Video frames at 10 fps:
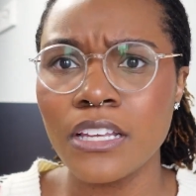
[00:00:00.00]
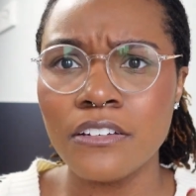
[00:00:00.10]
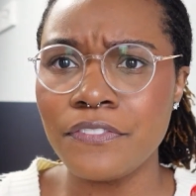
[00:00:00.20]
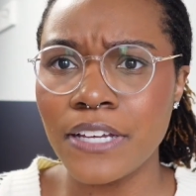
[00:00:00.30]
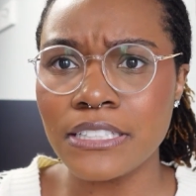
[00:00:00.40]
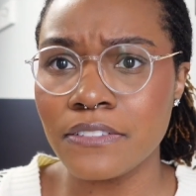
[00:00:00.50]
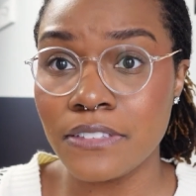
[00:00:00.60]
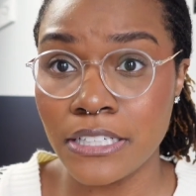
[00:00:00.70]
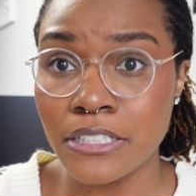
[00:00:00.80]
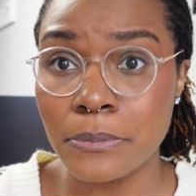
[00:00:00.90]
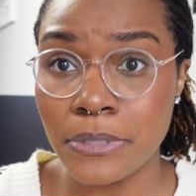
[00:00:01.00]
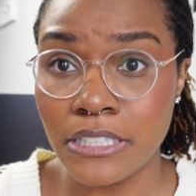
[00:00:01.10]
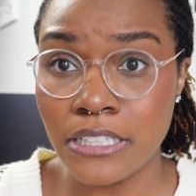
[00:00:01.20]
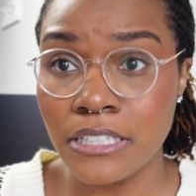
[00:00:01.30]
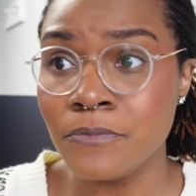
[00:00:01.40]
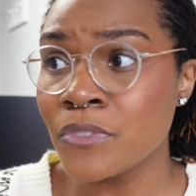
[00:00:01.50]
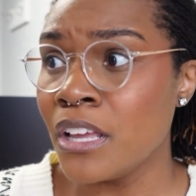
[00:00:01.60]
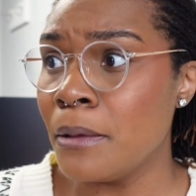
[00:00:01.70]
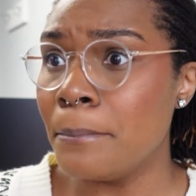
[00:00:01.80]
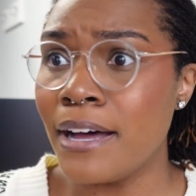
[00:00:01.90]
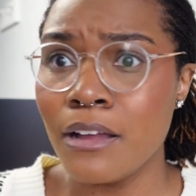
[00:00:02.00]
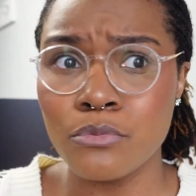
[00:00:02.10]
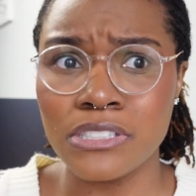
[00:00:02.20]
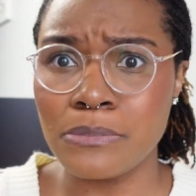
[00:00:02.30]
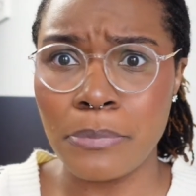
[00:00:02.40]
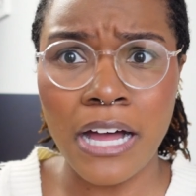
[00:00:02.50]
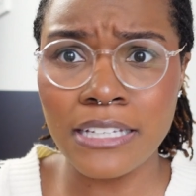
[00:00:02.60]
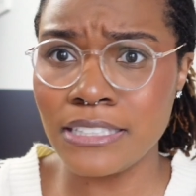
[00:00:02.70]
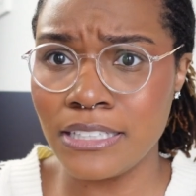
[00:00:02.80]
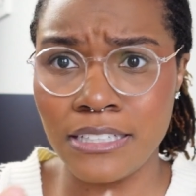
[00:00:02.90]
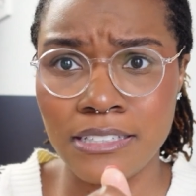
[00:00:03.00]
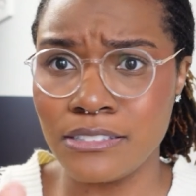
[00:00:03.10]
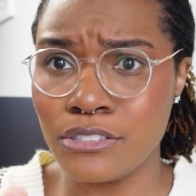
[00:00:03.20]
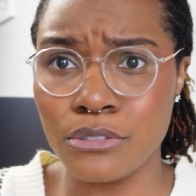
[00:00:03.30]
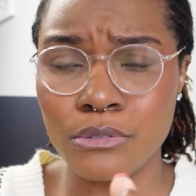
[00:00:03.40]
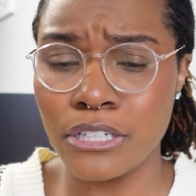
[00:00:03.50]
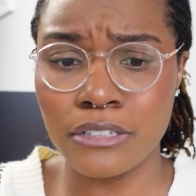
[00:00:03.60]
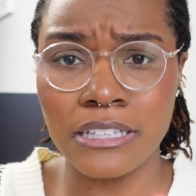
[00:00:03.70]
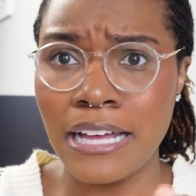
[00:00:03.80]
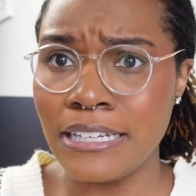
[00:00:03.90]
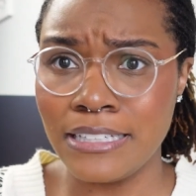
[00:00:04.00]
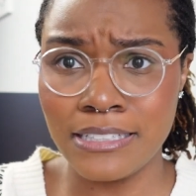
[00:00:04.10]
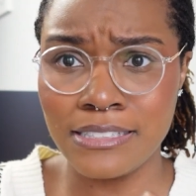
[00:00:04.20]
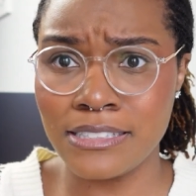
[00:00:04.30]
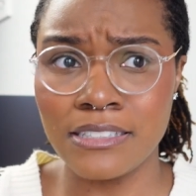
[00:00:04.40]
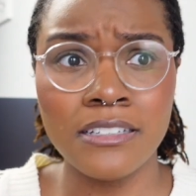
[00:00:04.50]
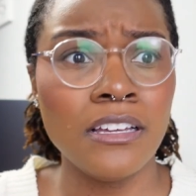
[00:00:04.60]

effective therapy by responding to their clients